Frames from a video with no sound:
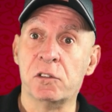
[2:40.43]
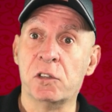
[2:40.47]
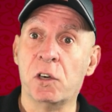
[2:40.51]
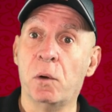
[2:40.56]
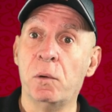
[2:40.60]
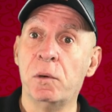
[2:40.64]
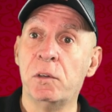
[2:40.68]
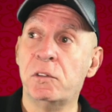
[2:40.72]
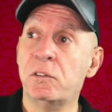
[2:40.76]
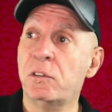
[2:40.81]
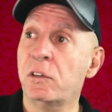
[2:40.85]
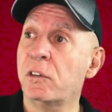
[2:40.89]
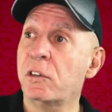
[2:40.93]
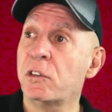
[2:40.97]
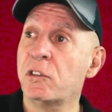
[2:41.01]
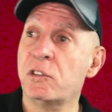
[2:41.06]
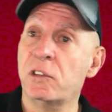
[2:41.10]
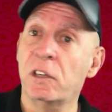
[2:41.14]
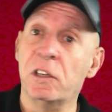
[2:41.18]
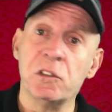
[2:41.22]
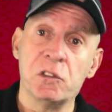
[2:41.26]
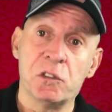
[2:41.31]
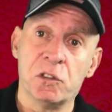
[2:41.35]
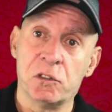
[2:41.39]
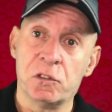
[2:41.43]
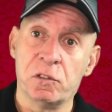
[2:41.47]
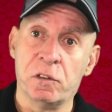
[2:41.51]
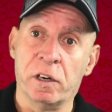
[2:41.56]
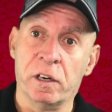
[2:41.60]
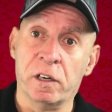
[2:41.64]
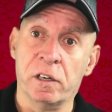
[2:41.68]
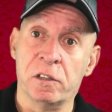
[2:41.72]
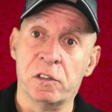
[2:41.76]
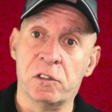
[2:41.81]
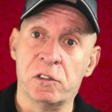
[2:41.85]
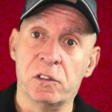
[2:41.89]
Go into the census
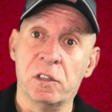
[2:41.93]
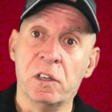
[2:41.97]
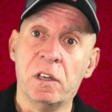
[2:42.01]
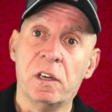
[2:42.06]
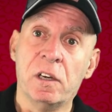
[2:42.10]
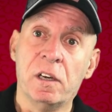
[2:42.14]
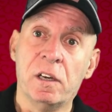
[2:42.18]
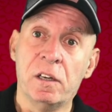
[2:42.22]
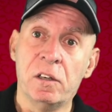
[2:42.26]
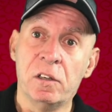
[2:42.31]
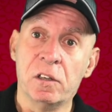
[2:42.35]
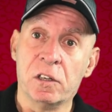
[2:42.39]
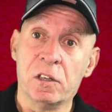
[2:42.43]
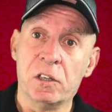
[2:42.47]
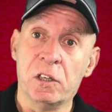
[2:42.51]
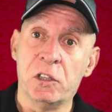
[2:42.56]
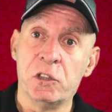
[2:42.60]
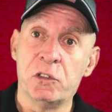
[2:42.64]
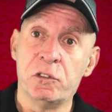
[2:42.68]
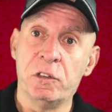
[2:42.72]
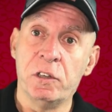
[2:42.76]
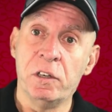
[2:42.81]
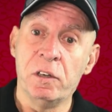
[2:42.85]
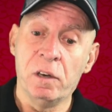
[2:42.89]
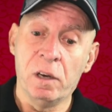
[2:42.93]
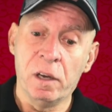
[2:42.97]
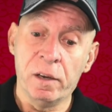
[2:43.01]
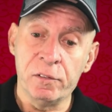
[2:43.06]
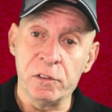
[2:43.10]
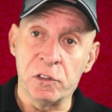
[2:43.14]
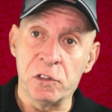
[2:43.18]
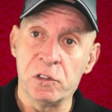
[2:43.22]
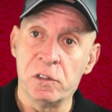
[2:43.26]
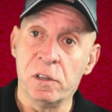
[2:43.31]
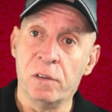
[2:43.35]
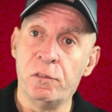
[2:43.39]
records in the country you live
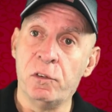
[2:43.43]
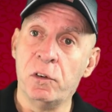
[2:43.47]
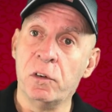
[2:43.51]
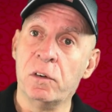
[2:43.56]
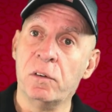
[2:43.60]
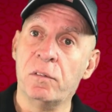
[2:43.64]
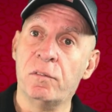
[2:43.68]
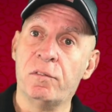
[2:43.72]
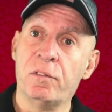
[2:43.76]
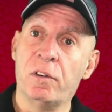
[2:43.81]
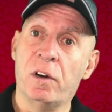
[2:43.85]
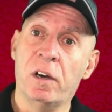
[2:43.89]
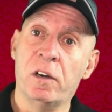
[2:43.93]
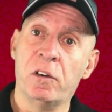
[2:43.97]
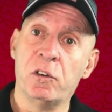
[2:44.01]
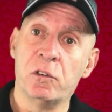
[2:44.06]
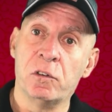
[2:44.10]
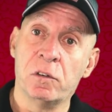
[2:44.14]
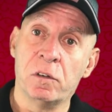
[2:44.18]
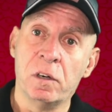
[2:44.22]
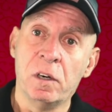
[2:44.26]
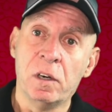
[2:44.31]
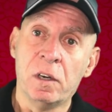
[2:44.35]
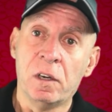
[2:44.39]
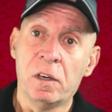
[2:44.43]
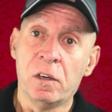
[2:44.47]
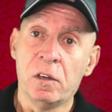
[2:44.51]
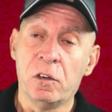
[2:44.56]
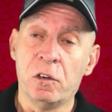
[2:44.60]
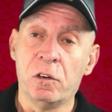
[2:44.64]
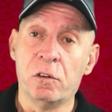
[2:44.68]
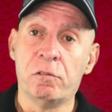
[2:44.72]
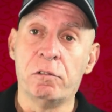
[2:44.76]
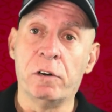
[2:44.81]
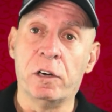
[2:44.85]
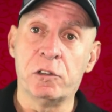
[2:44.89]
in, see if you can find your
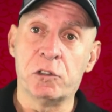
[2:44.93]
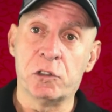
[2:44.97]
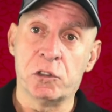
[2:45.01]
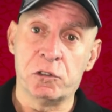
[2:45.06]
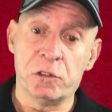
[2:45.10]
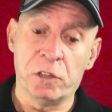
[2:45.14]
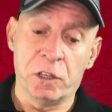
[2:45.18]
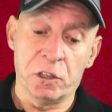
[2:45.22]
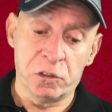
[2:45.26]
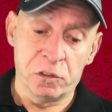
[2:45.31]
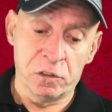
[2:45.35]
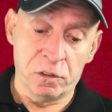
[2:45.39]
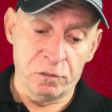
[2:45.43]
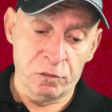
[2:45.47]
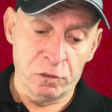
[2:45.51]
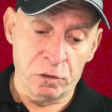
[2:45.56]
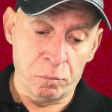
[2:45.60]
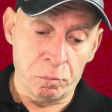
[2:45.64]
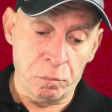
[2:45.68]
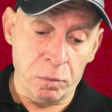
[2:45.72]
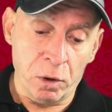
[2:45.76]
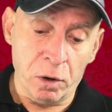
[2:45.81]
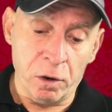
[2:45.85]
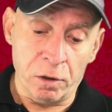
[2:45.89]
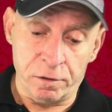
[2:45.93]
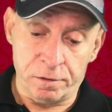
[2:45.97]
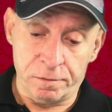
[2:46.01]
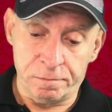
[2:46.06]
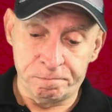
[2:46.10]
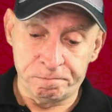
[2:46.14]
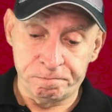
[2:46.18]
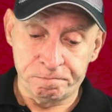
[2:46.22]
registration of your birth.